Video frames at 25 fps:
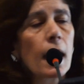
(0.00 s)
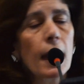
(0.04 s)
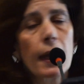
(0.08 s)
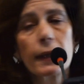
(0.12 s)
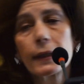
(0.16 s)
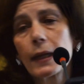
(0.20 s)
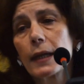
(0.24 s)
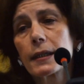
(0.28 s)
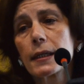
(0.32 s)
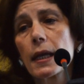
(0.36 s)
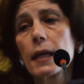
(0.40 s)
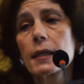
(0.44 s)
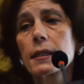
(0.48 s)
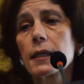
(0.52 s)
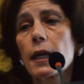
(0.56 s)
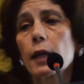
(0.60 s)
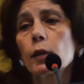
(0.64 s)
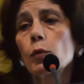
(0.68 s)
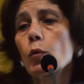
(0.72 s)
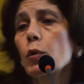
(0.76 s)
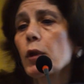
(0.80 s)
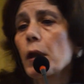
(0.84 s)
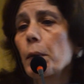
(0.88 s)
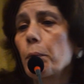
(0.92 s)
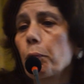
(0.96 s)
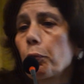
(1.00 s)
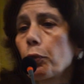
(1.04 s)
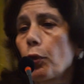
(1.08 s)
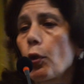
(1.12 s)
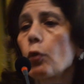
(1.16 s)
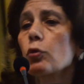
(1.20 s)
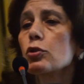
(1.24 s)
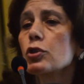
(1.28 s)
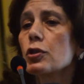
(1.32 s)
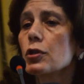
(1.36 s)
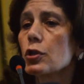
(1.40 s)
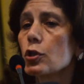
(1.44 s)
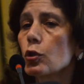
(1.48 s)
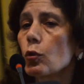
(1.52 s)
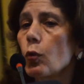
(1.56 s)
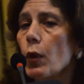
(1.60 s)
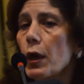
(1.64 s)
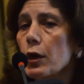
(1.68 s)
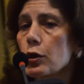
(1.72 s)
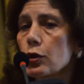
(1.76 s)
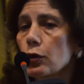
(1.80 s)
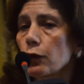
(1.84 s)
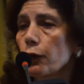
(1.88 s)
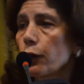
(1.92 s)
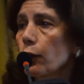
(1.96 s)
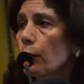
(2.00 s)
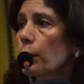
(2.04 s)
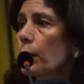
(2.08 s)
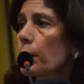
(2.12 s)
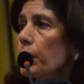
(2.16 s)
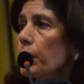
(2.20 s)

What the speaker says: And as I said, we approached this question from the